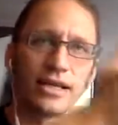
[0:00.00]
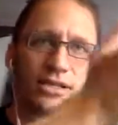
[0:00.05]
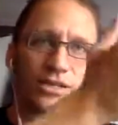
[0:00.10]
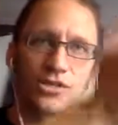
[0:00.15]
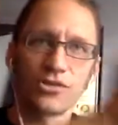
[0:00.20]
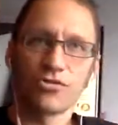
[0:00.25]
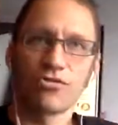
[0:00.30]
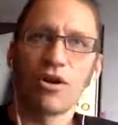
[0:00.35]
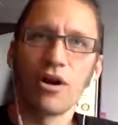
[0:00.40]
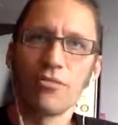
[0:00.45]
a
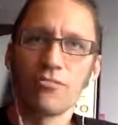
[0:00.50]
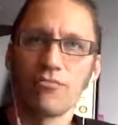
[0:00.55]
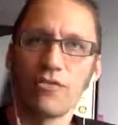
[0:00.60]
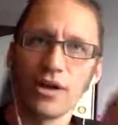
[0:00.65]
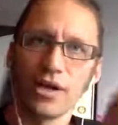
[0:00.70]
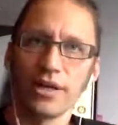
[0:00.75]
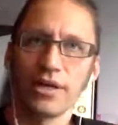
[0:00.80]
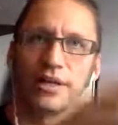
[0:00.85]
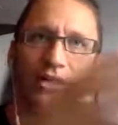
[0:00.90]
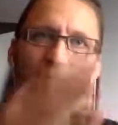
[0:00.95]
scrum
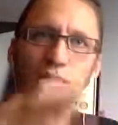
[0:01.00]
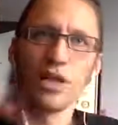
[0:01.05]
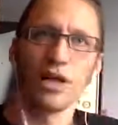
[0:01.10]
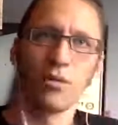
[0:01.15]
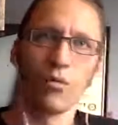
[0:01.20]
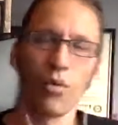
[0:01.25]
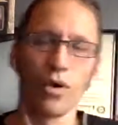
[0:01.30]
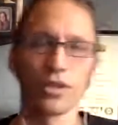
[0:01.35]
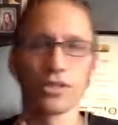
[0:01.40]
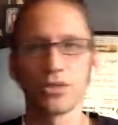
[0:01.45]
regularly, just like
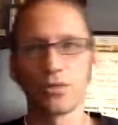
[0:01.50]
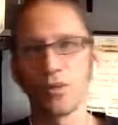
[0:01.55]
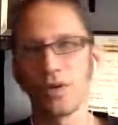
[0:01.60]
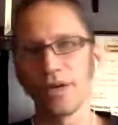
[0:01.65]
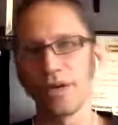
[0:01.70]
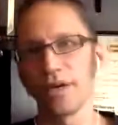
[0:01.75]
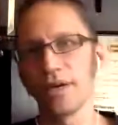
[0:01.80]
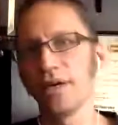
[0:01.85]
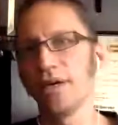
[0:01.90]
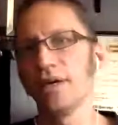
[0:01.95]
once a
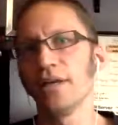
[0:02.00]
week,